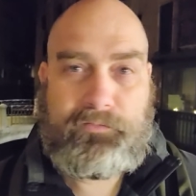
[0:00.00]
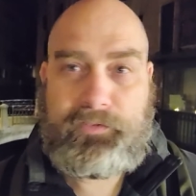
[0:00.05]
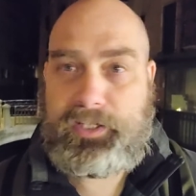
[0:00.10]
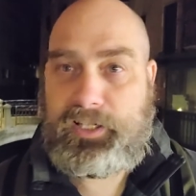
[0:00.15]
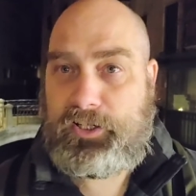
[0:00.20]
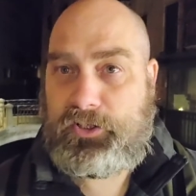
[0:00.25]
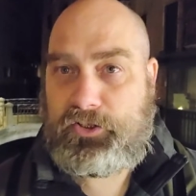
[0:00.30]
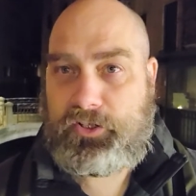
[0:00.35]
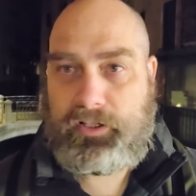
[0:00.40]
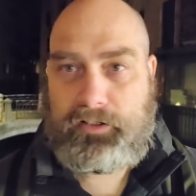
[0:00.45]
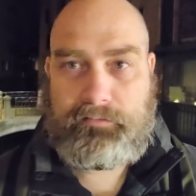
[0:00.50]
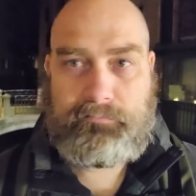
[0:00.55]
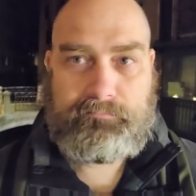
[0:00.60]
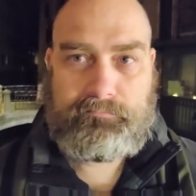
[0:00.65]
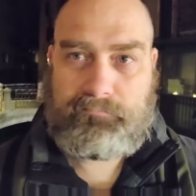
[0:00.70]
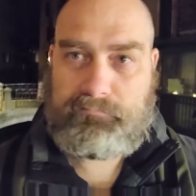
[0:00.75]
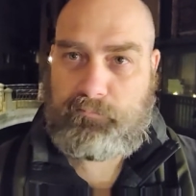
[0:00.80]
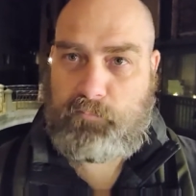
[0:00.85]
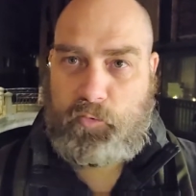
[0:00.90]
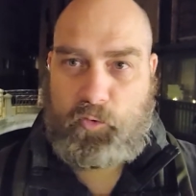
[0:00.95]
Venetian
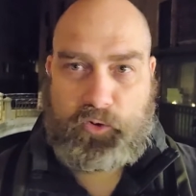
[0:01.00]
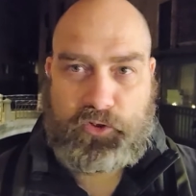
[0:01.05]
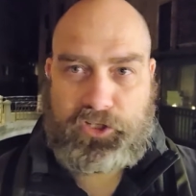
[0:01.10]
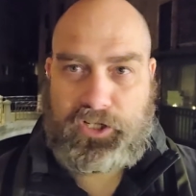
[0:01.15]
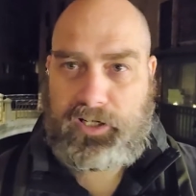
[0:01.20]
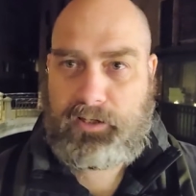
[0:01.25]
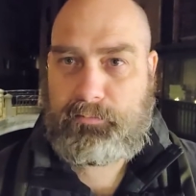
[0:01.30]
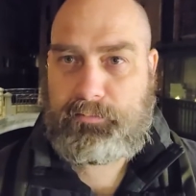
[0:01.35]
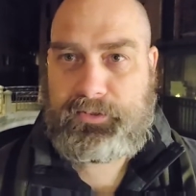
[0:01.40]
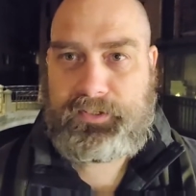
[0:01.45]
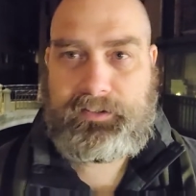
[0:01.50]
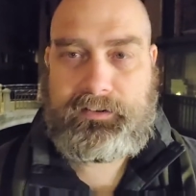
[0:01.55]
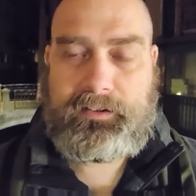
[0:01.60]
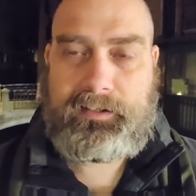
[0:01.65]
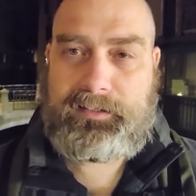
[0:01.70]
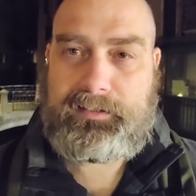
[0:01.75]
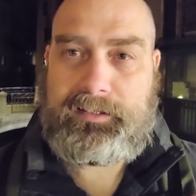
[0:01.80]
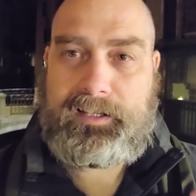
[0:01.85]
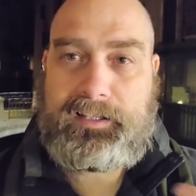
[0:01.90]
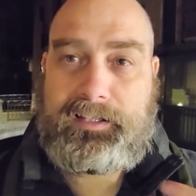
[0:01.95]
warships and
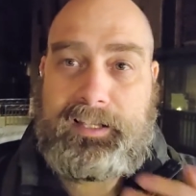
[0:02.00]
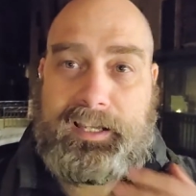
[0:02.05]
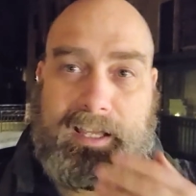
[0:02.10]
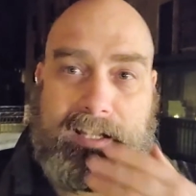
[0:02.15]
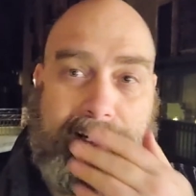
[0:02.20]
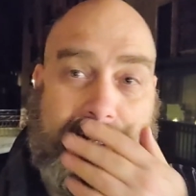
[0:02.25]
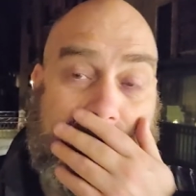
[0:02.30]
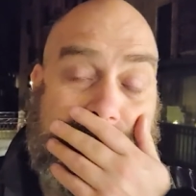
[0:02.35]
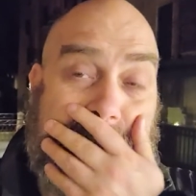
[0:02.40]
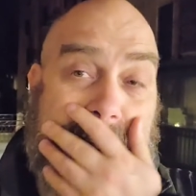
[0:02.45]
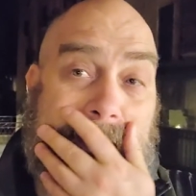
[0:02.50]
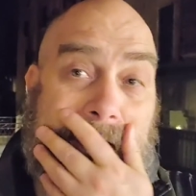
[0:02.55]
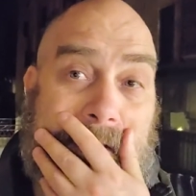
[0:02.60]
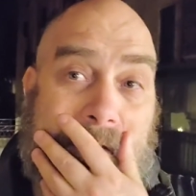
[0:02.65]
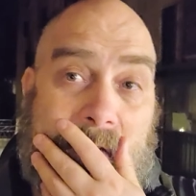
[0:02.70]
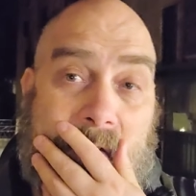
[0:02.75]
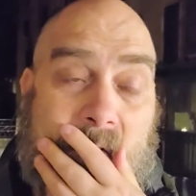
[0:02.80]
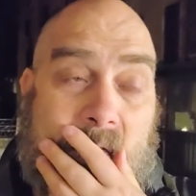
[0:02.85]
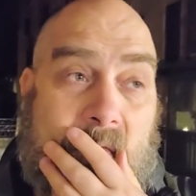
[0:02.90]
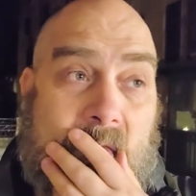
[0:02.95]
things like that. I did
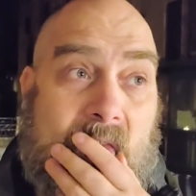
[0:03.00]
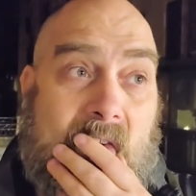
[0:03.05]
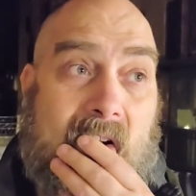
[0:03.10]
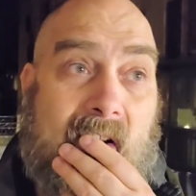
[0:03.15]
learn